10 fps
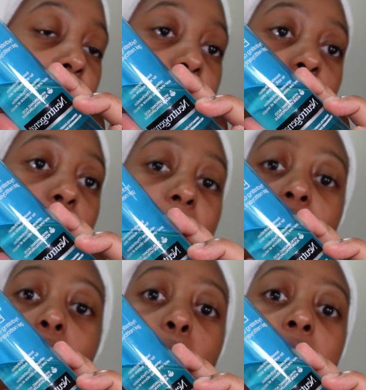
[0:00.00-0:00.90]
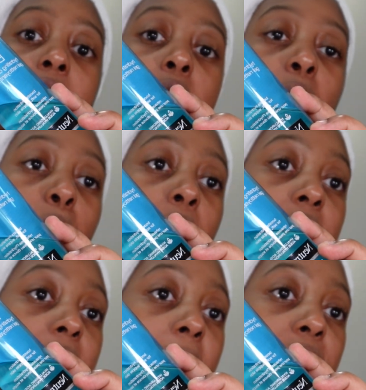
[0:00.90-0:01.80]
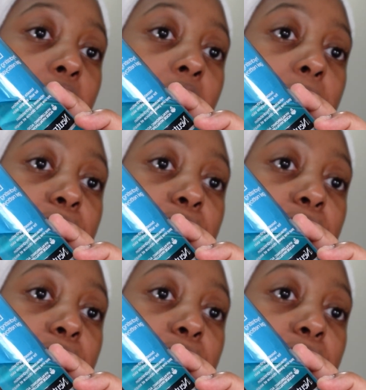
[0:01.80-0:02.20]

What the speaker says: That's what I go in with after.